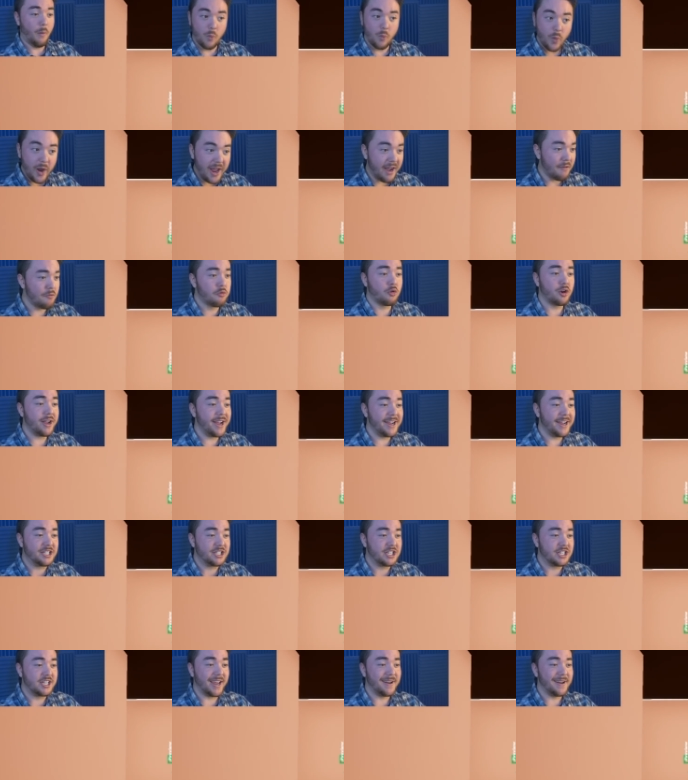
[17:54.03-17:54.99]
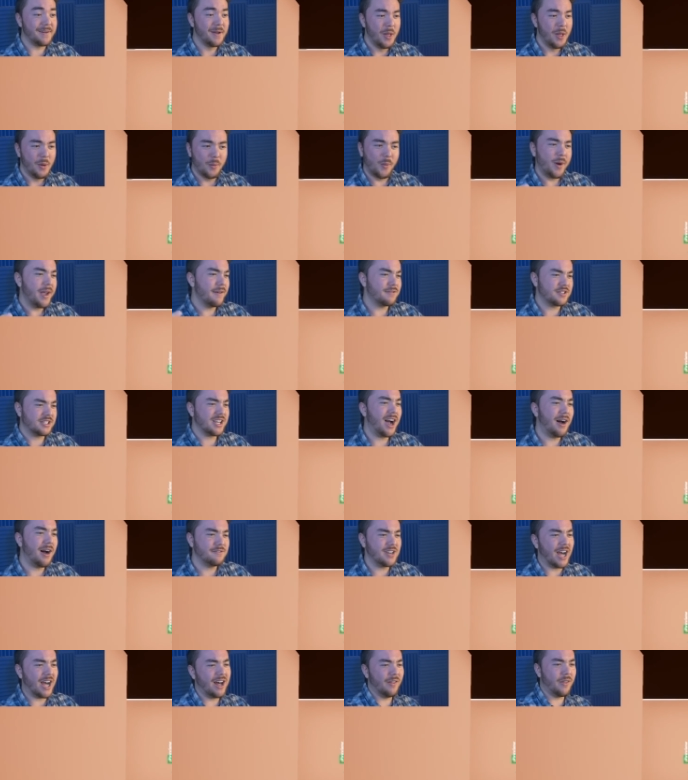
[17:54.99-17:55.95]
We have reached it. We have
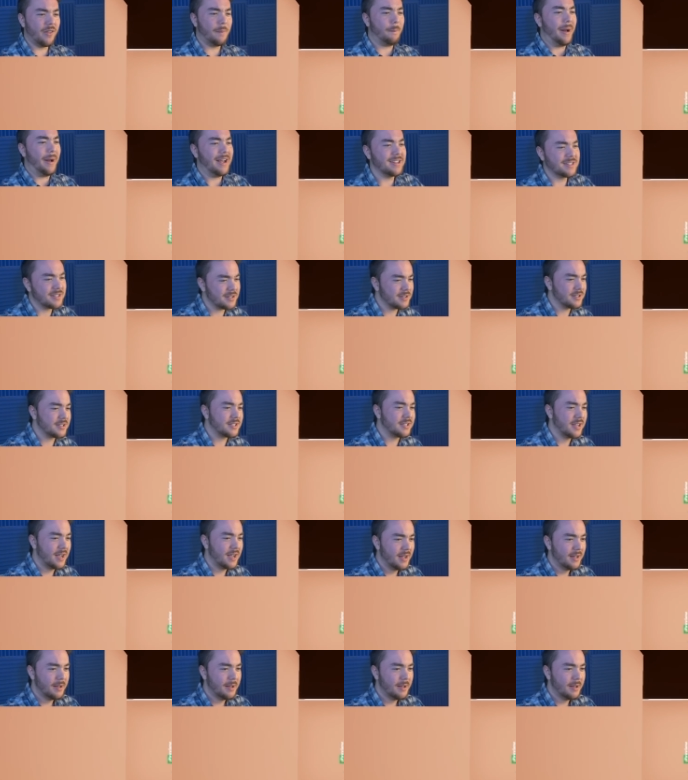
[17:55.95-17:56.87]
solved all the puzzles.